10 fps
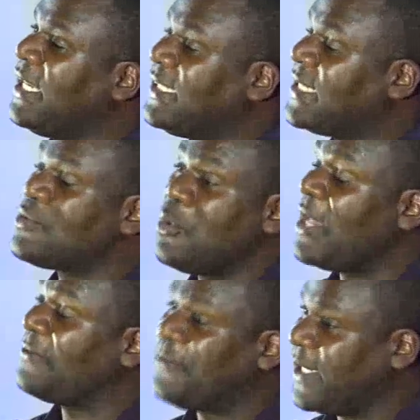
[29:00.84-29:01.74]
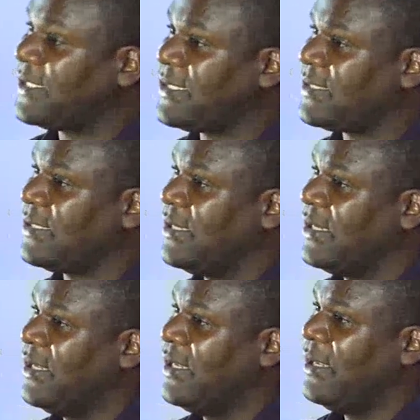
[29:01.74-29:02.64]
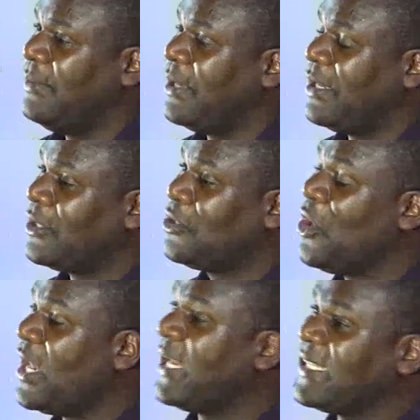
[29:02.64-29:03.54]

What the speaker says: challenges una face. God